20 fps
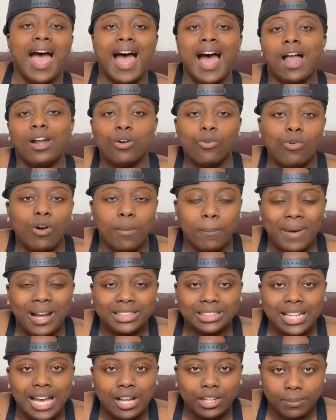I don't want my
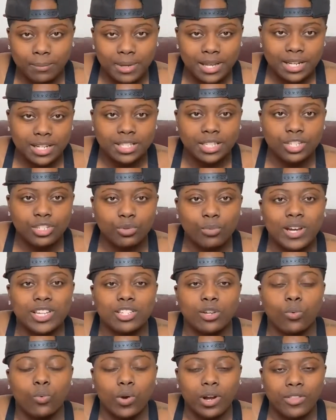child to be in a
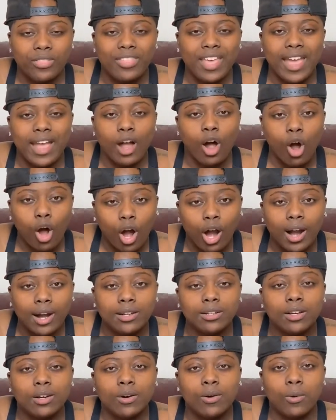situation where they
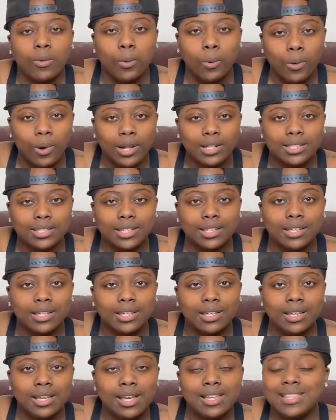aren't wanted.
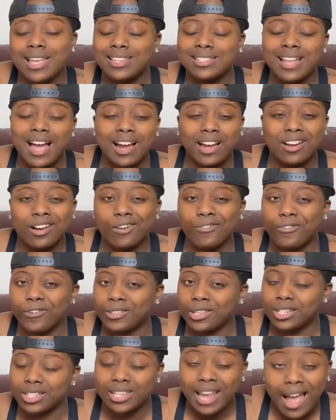That's not good for
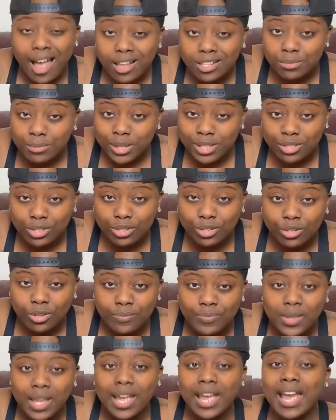the child's
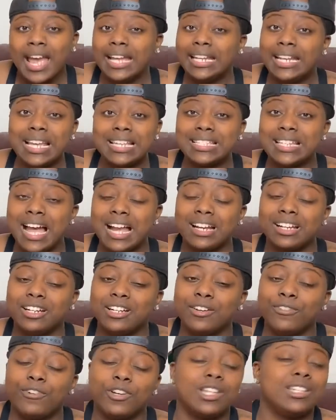mental, and that's not
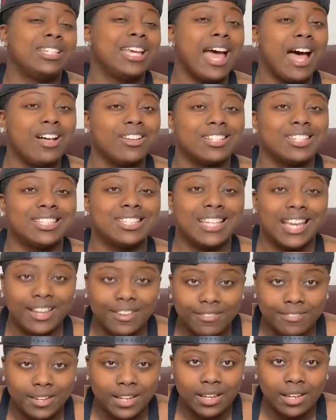good for the child's
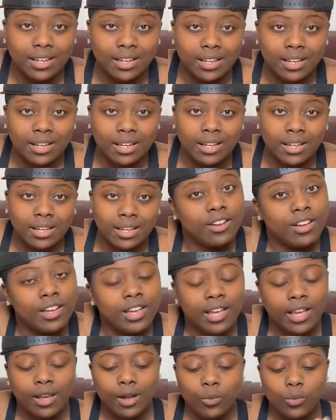safety.
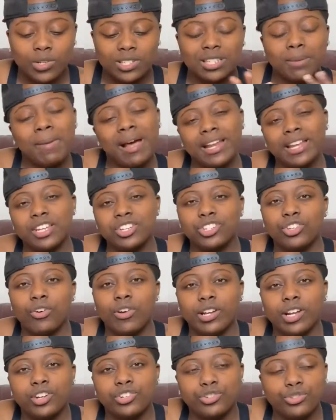When somebody is
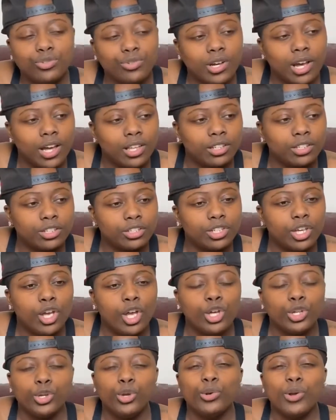showing their true colors,
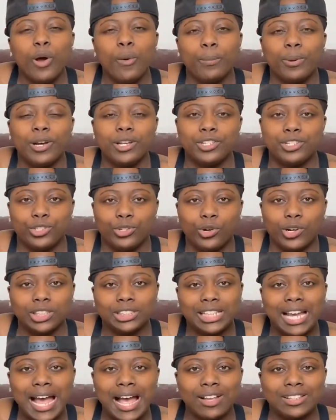you don't put your
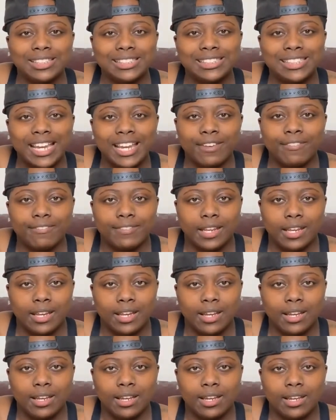child's safety